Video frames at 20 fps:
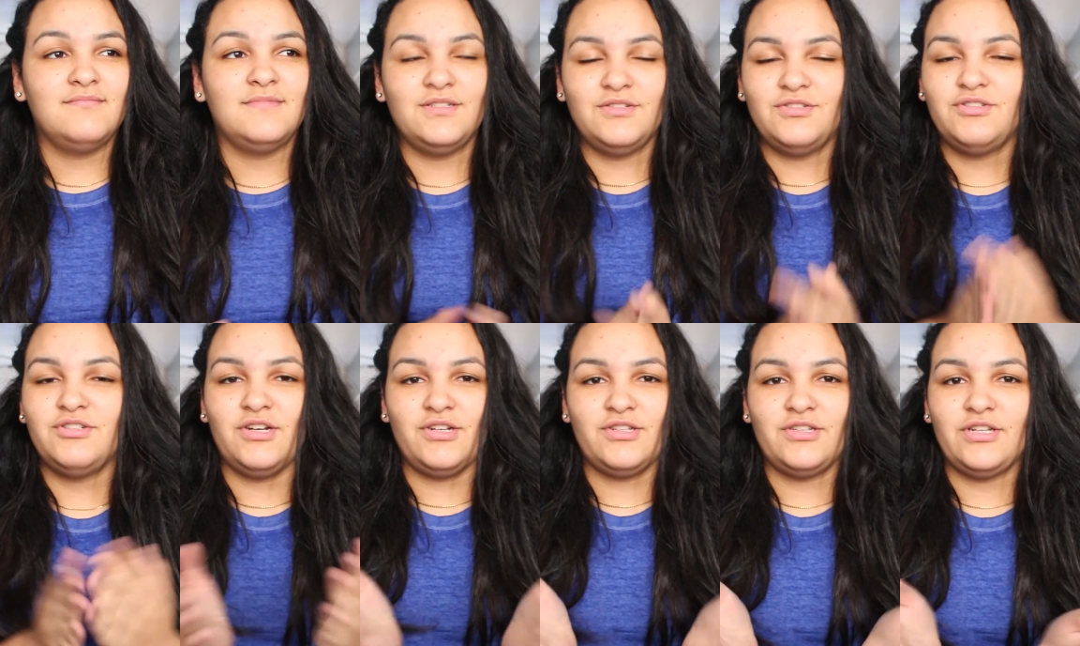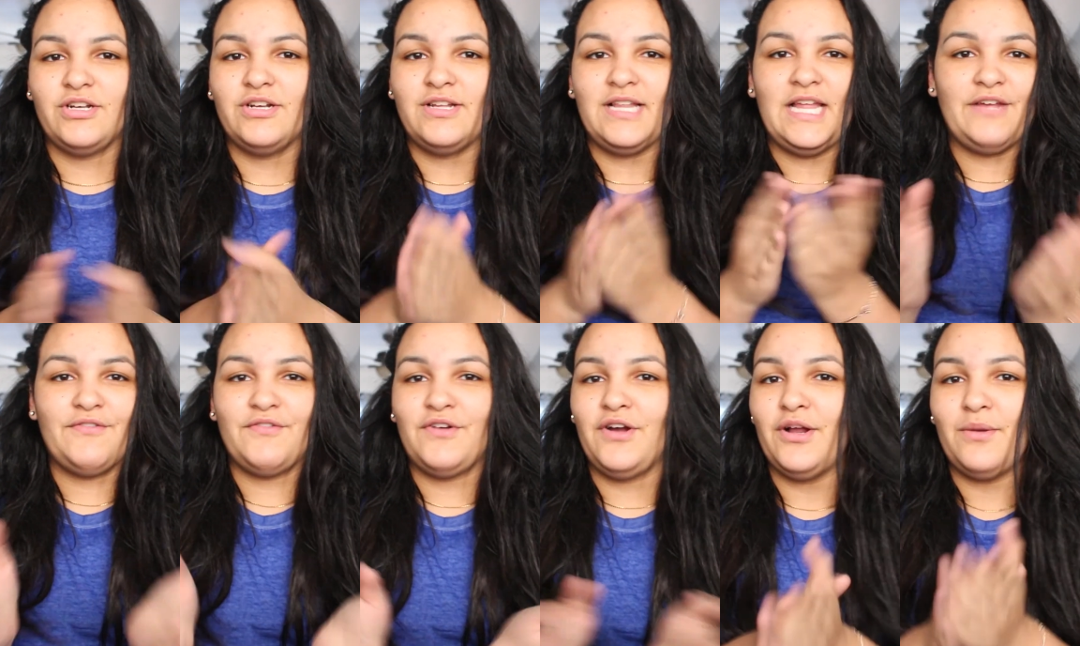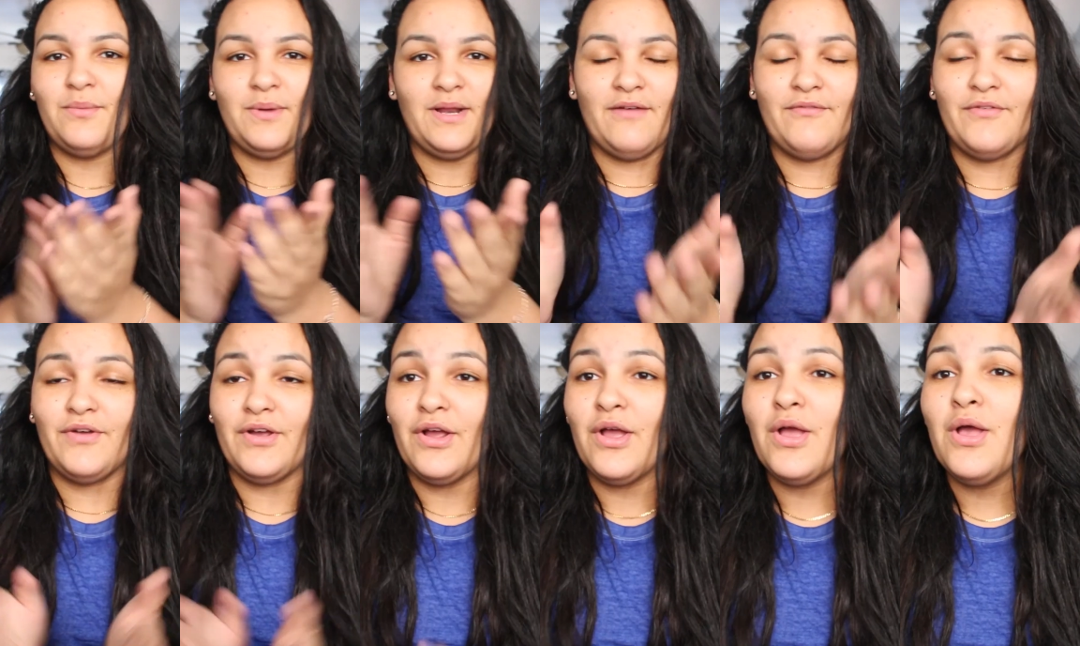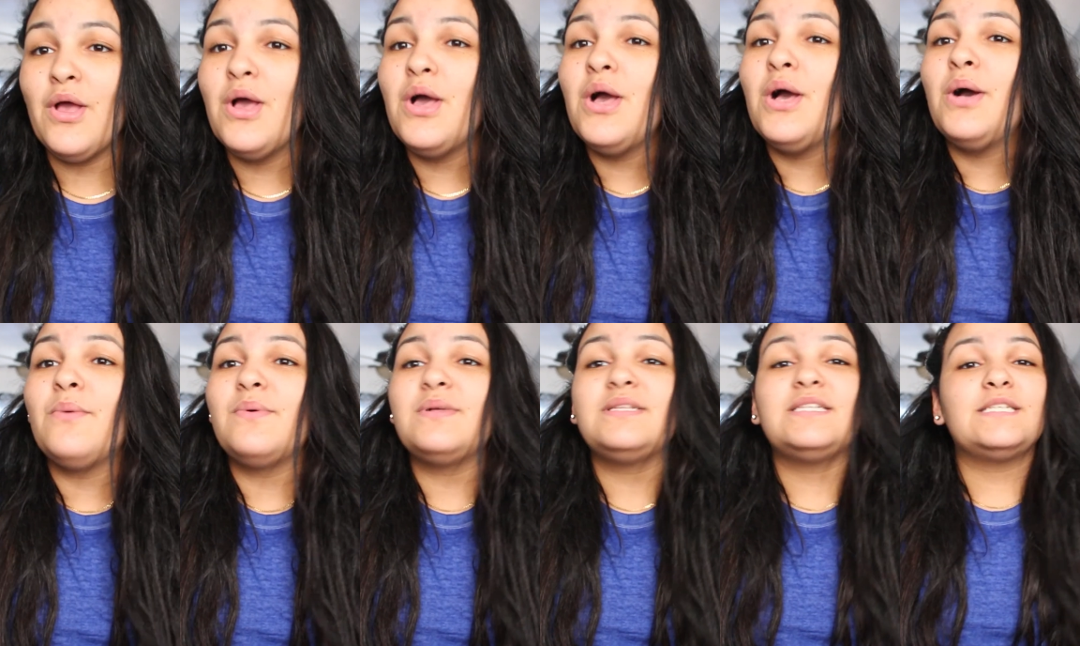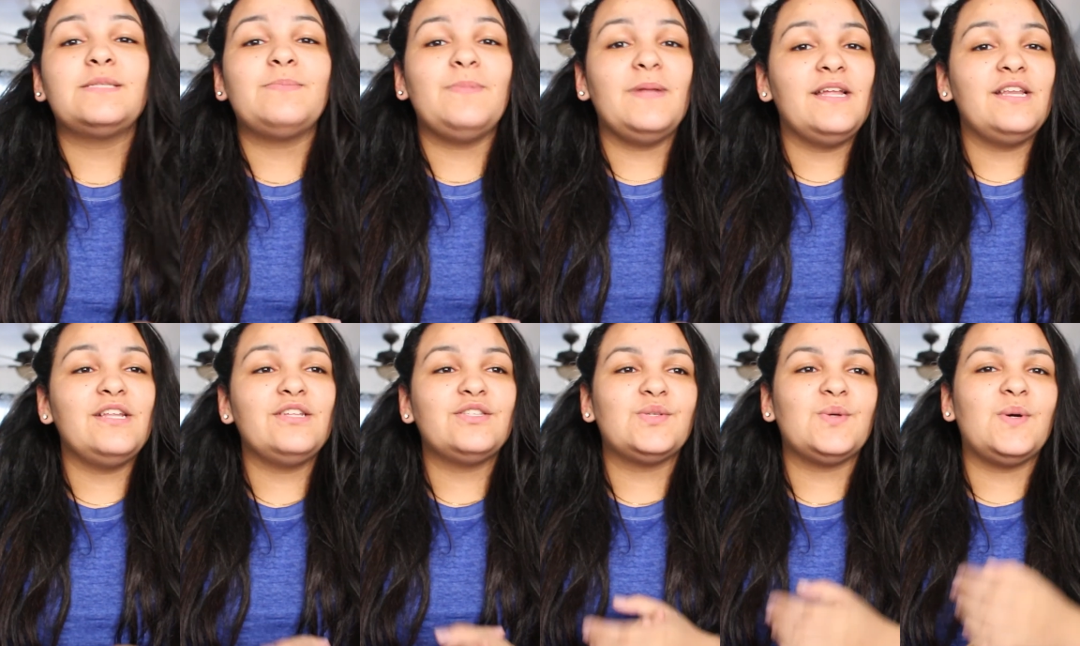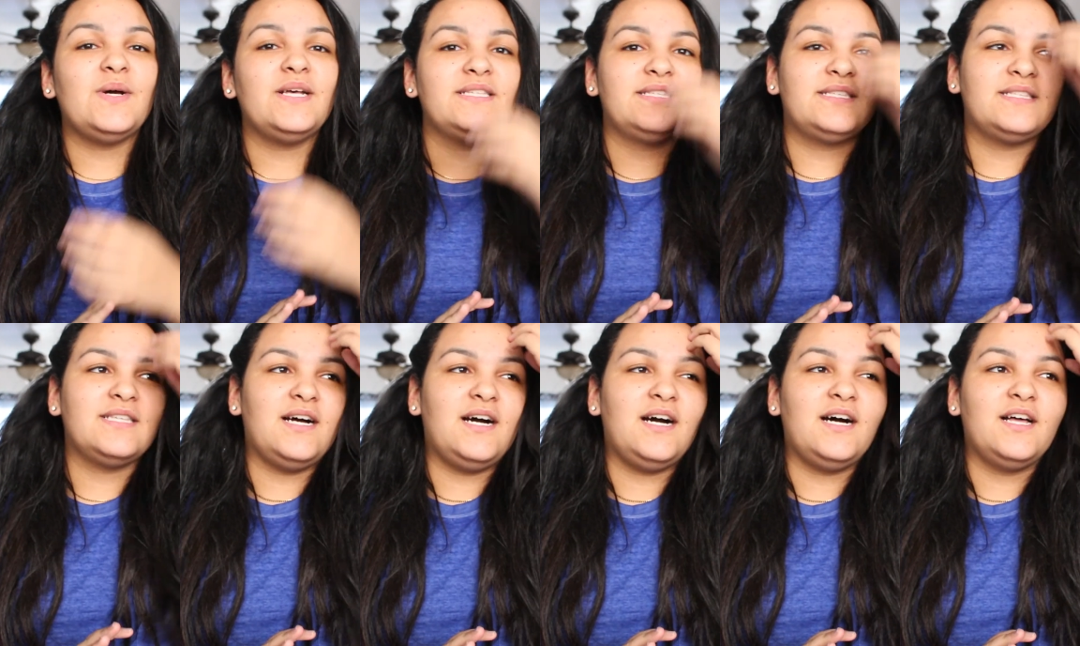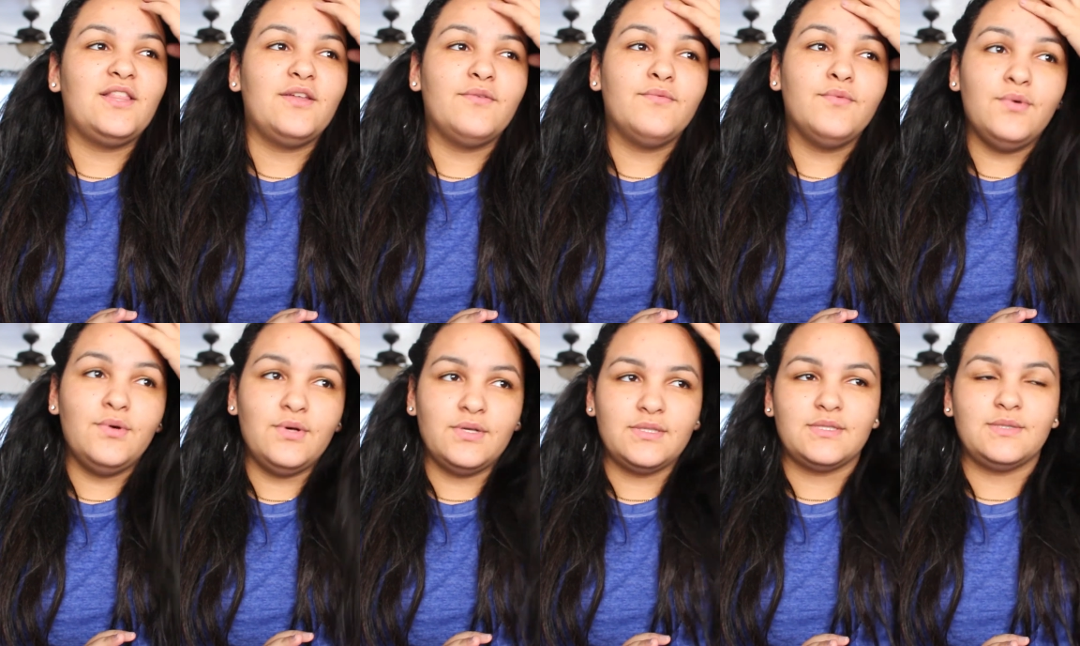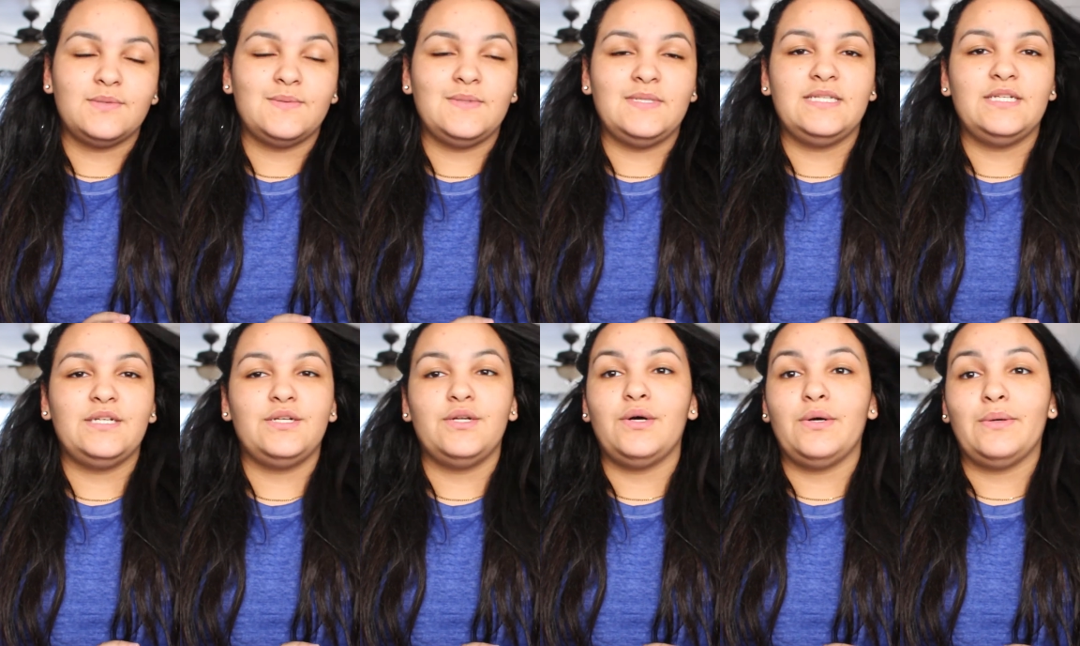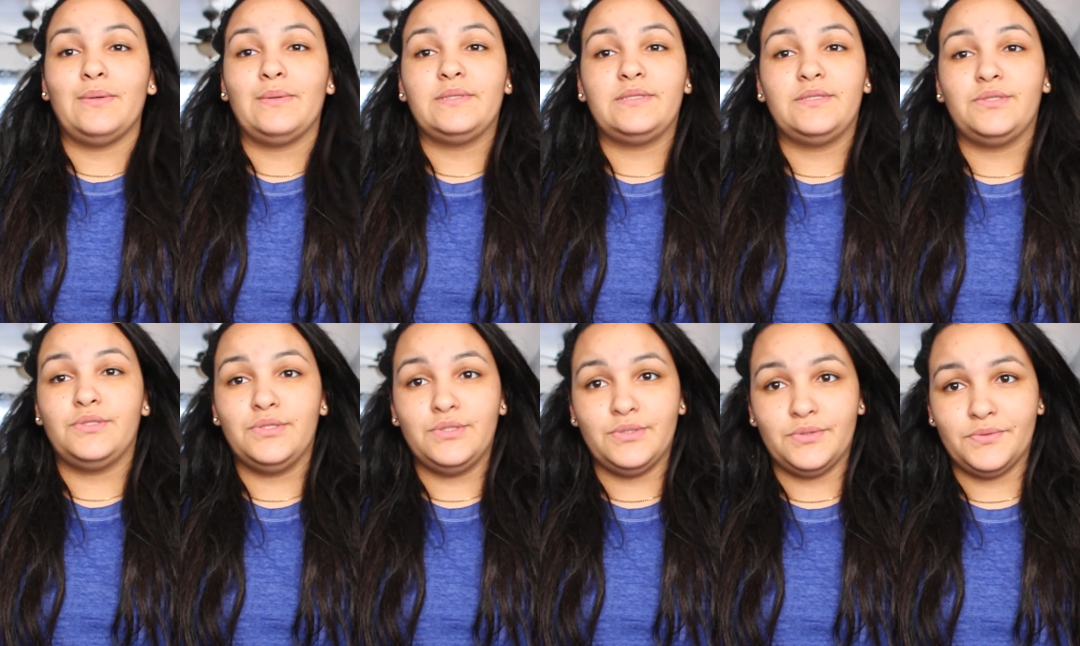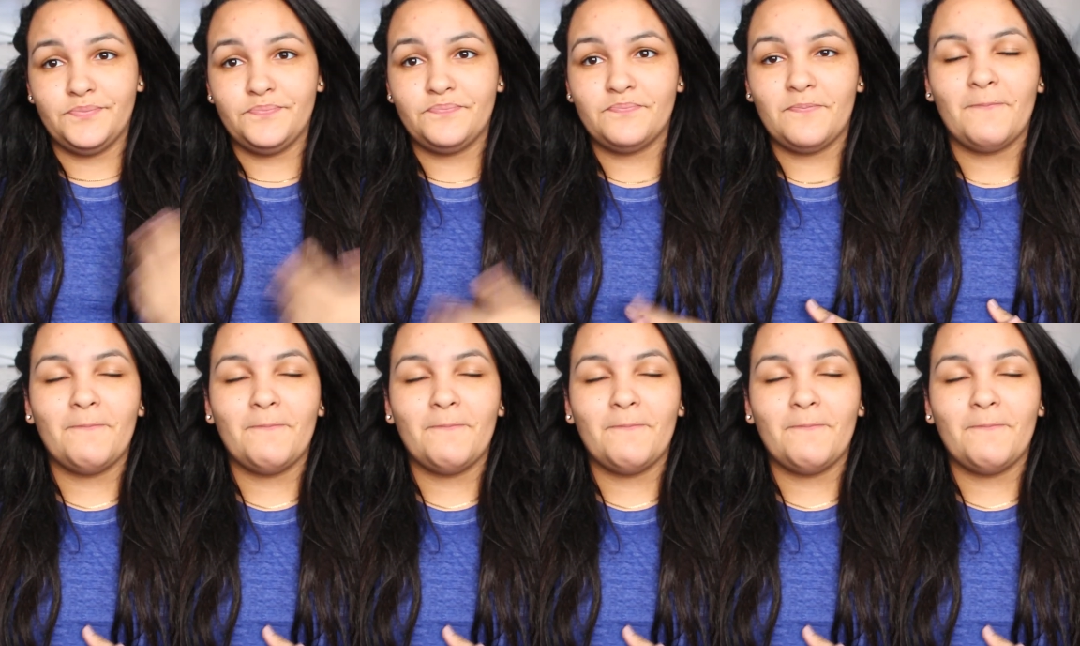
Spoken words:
instructor, lifeguard, whatever, was explaining to us the rules because we didn't know what to do.